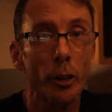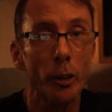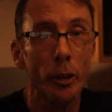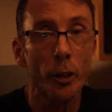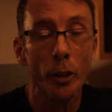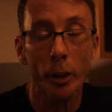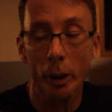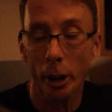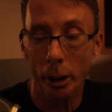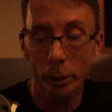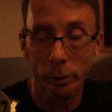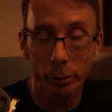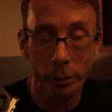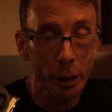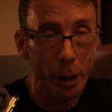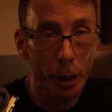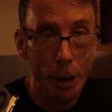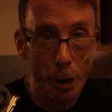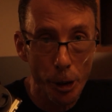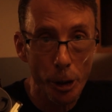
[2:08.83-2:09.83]
It's a
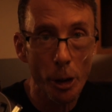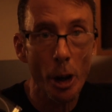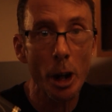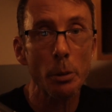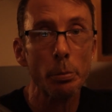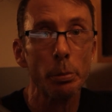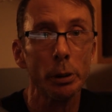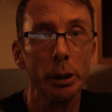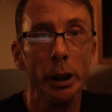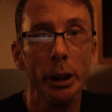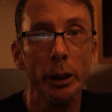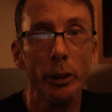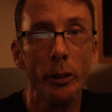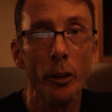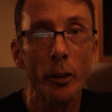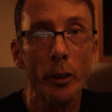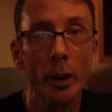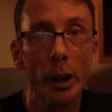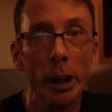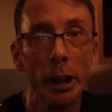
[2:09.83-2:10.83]
very sharp
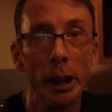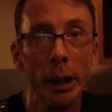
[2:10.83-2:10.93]
lens,